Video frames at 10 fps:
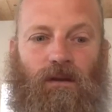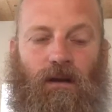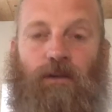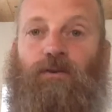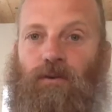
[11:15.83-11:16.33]

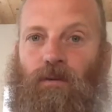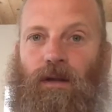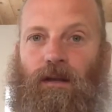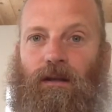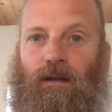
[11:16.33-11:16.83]
a true
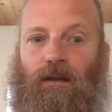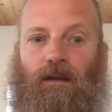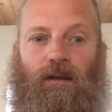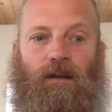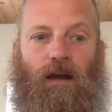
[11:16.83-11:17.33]
awakening,
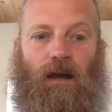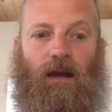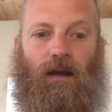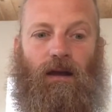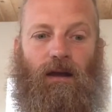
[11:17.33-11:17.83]

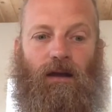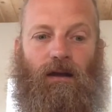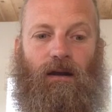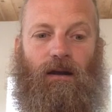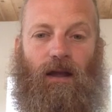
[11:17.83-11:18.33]

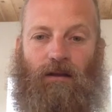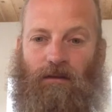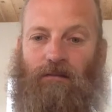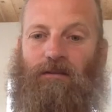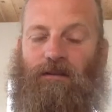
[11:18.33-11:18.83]
as
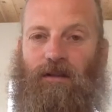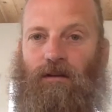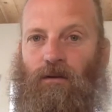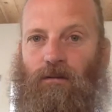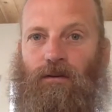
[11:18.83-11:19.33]
I've seen it
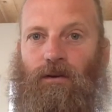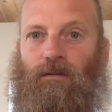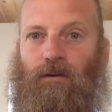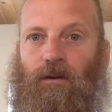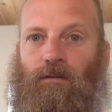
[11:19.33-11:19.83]
over and
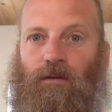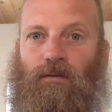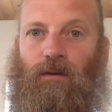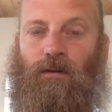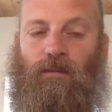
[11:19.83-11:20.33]
over and over
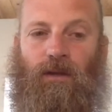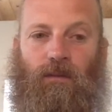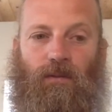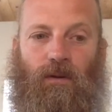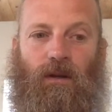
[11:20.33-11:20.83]
through other
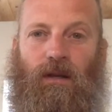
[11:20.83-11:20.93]
people.